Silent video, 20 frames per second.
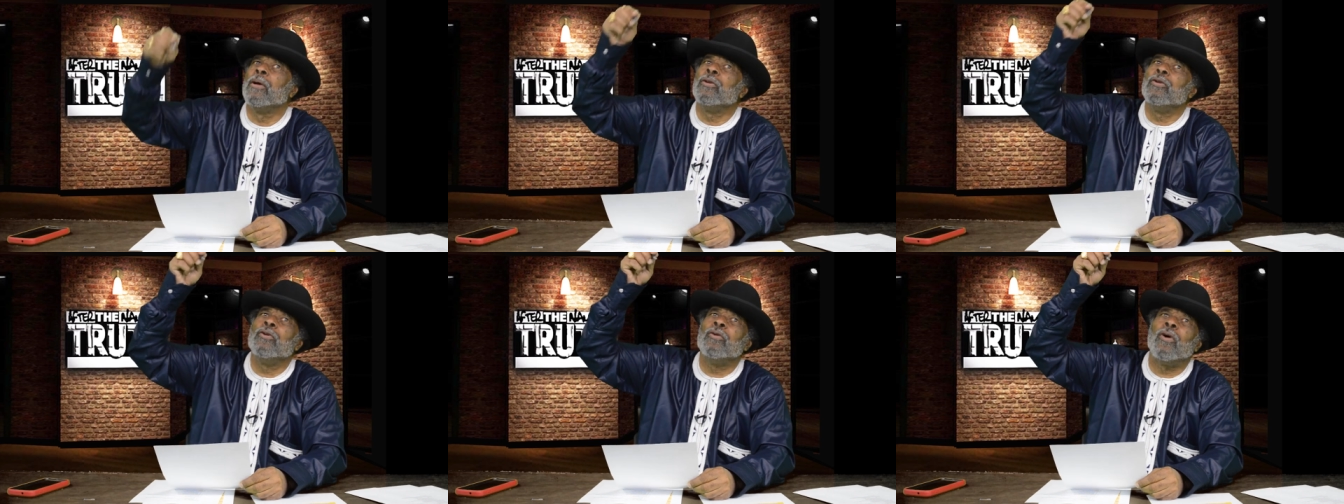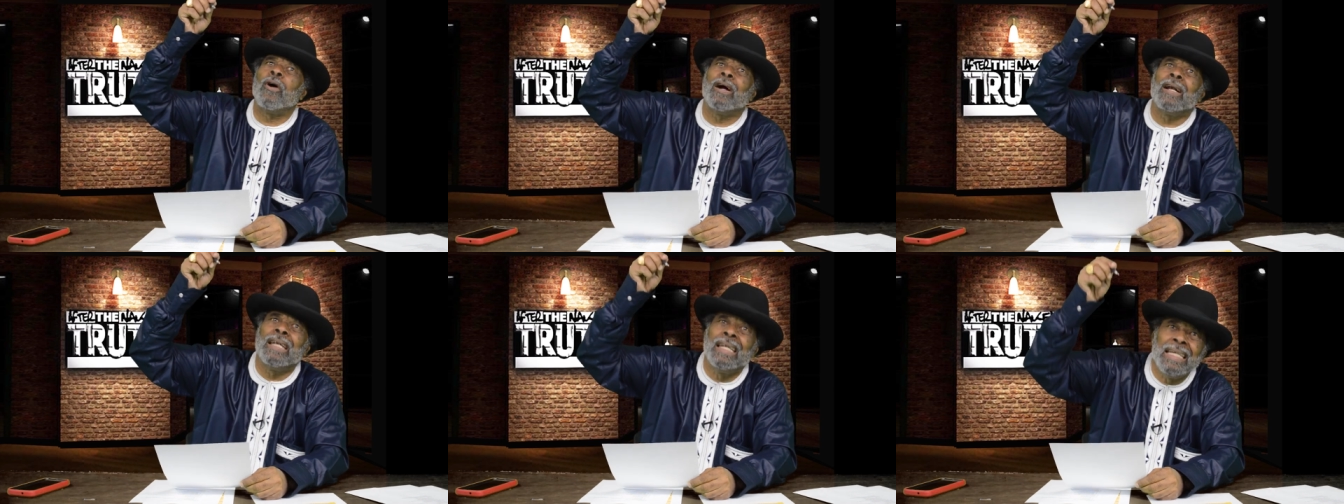
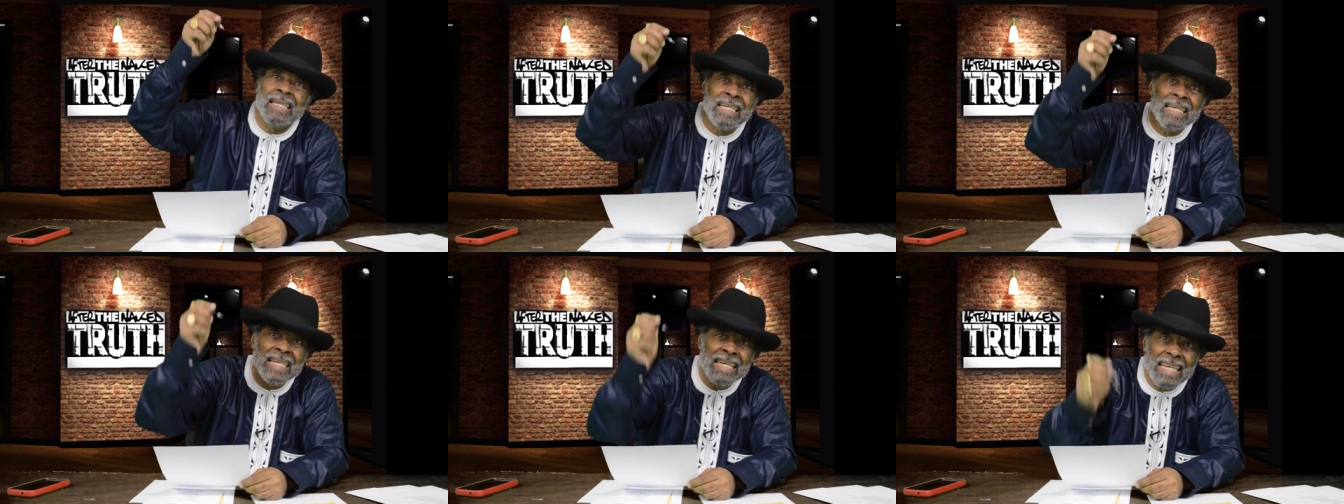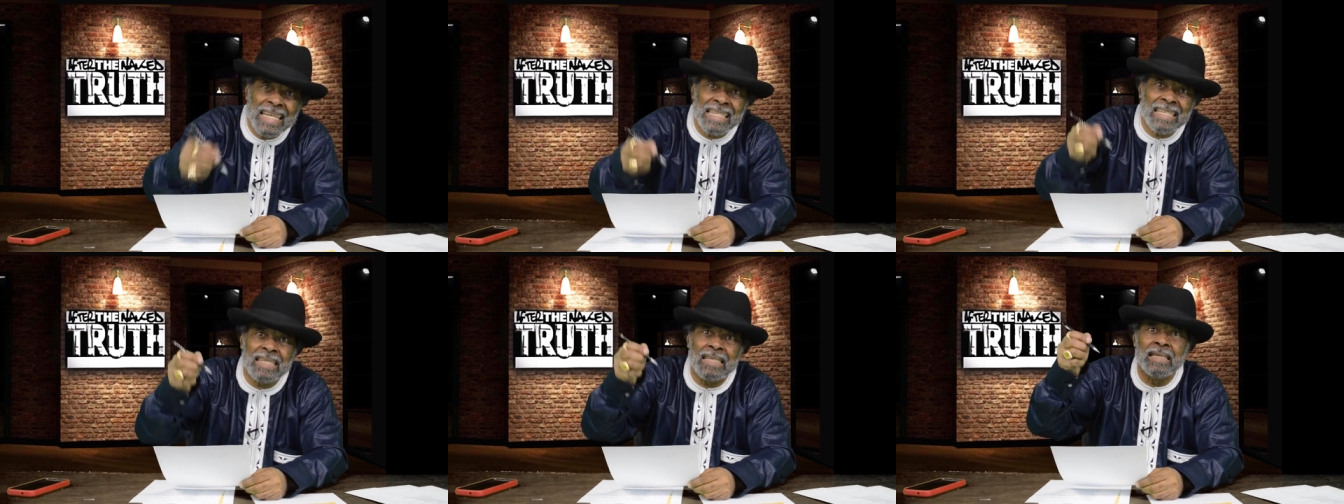You are
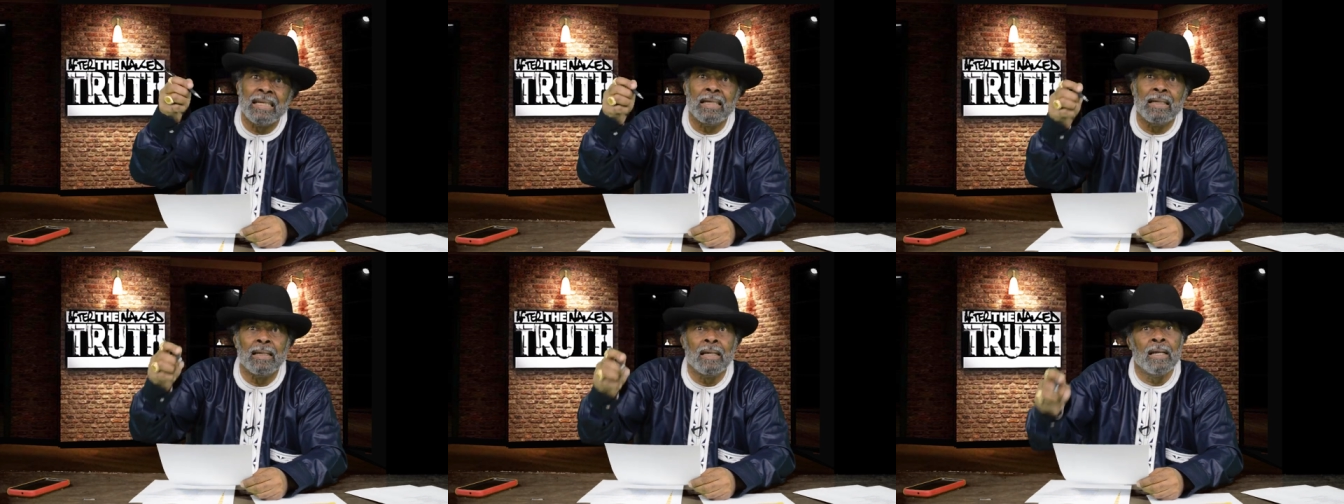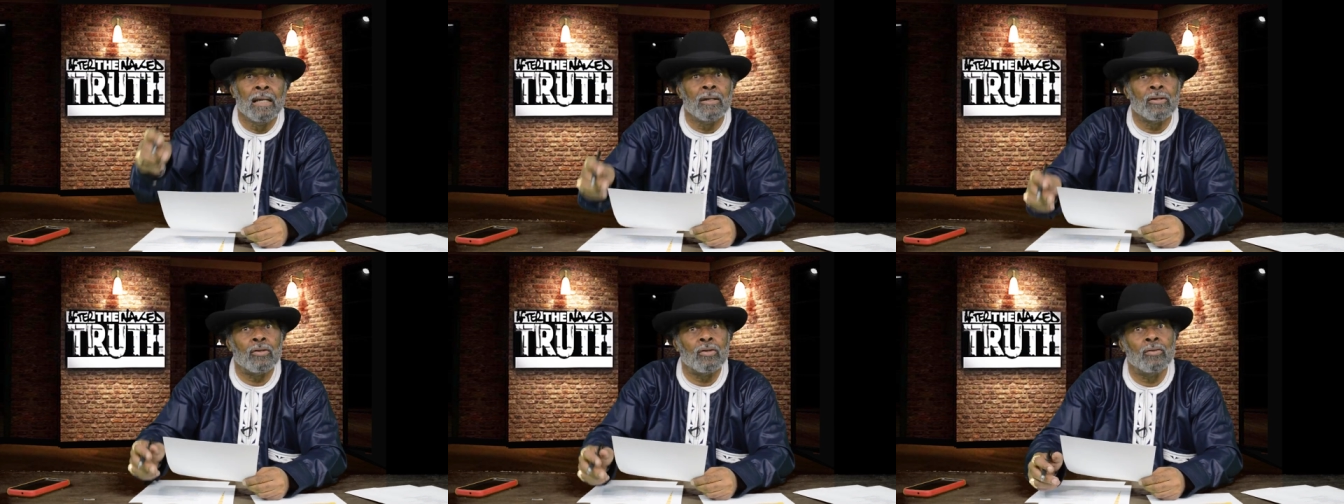listening
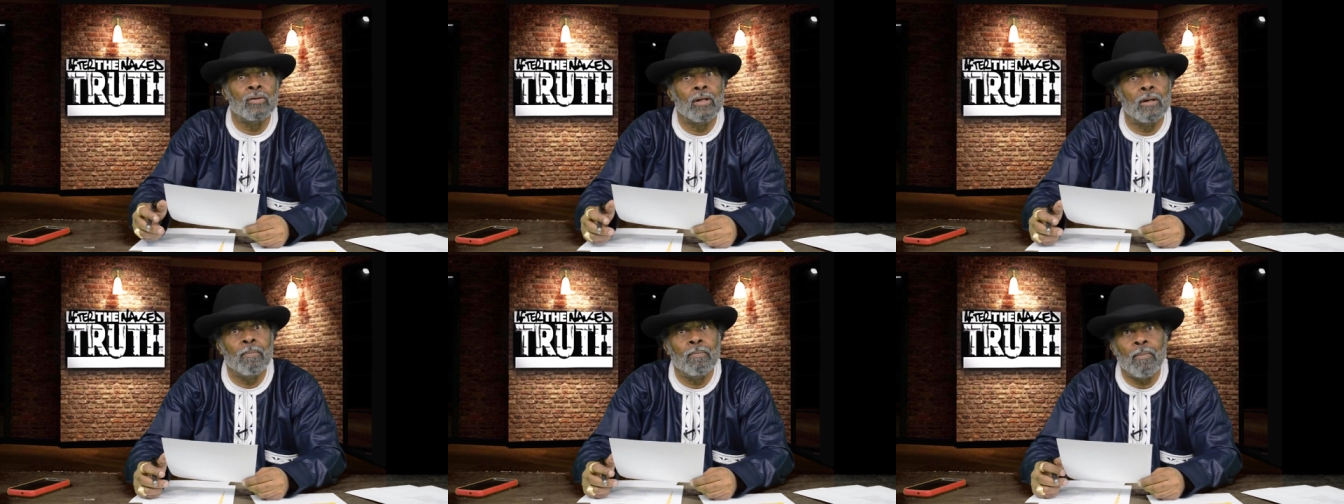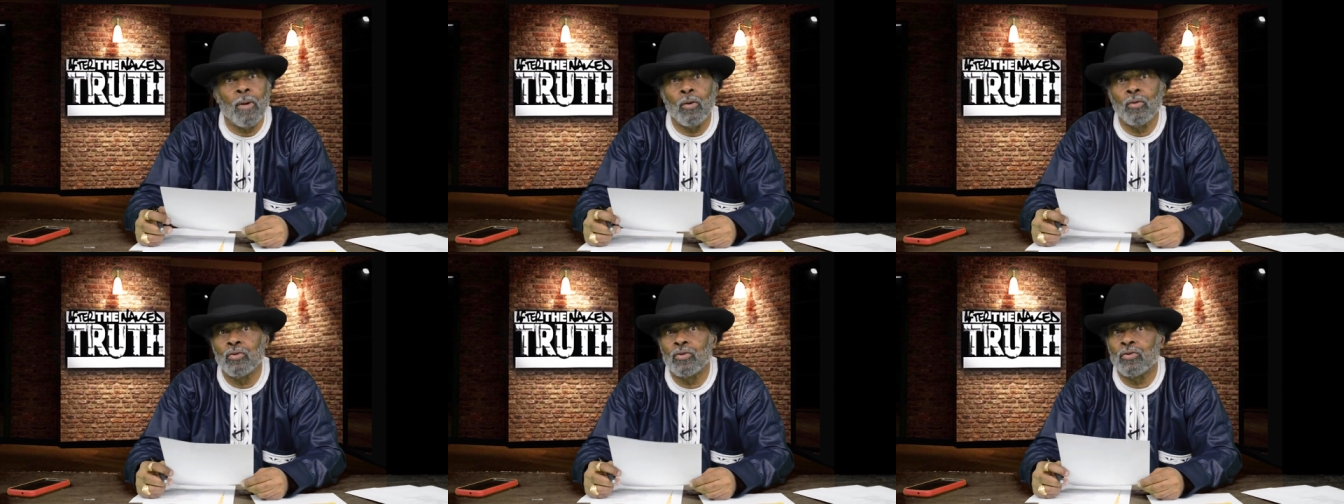to the
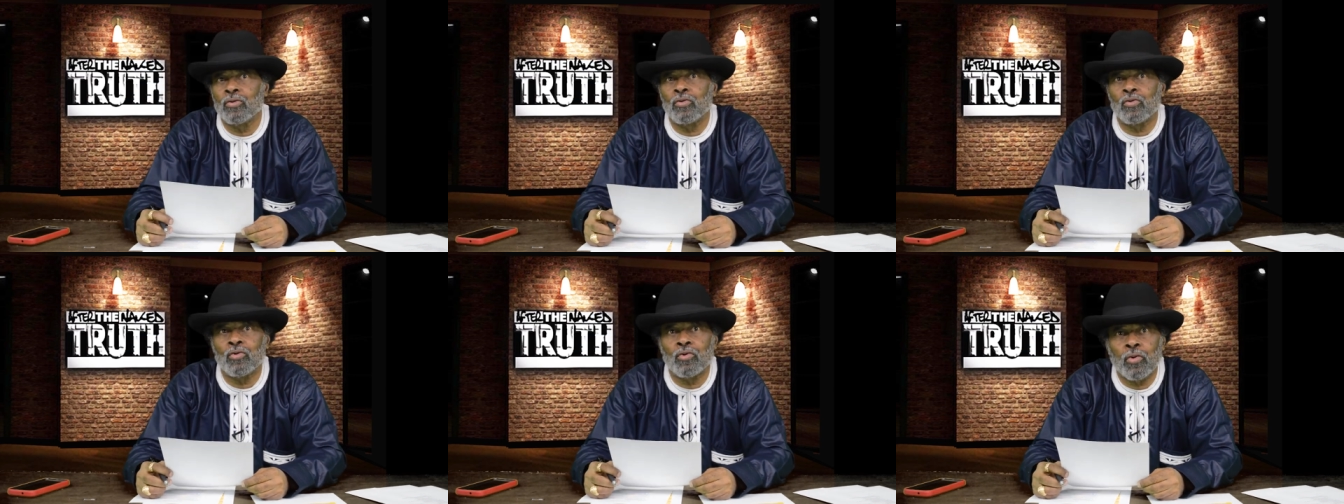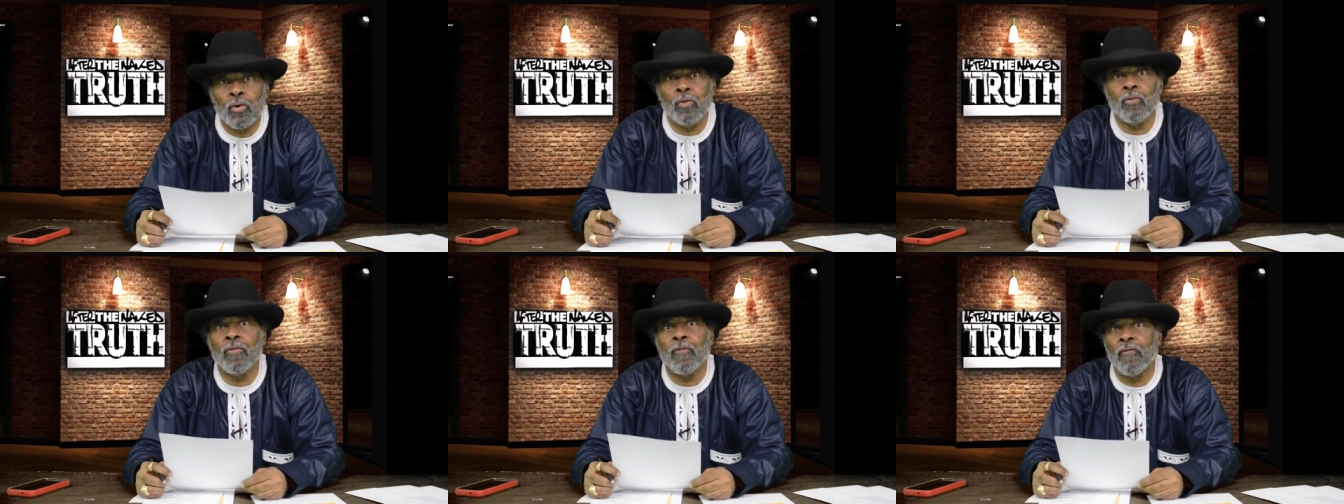most
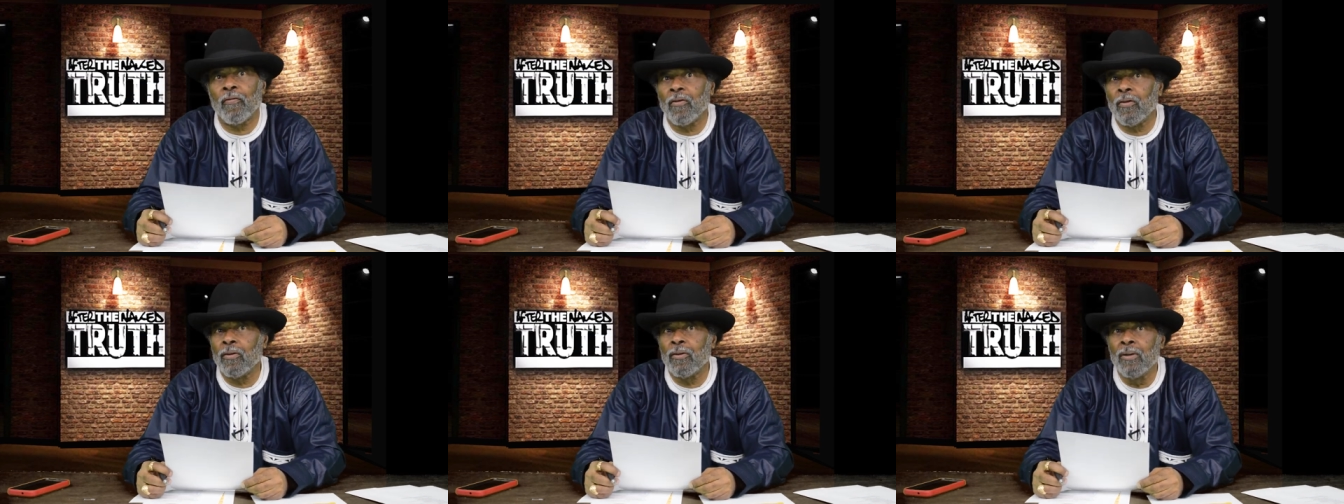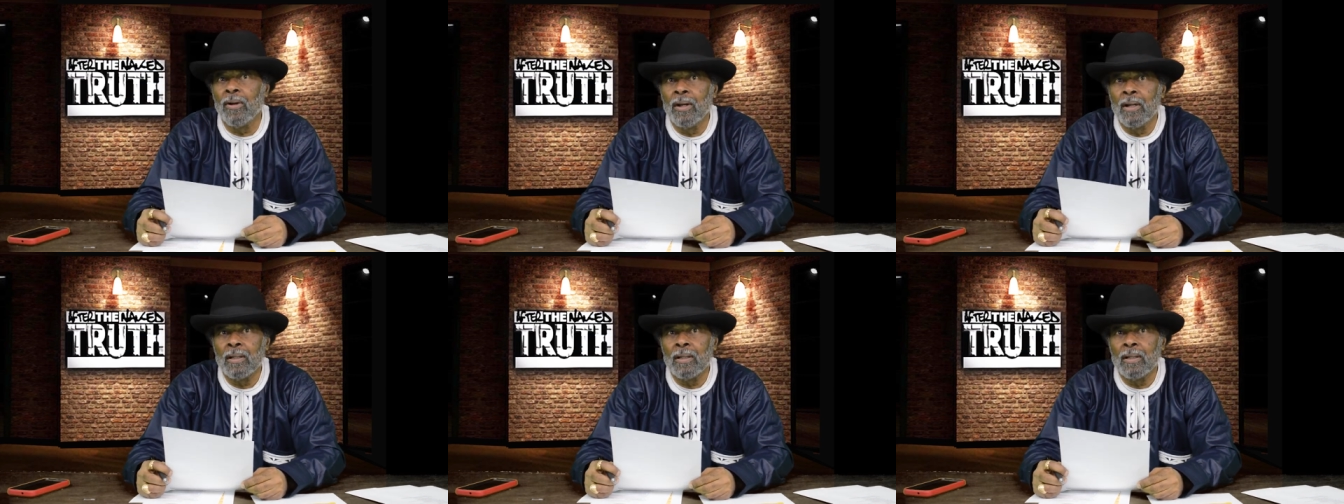truthful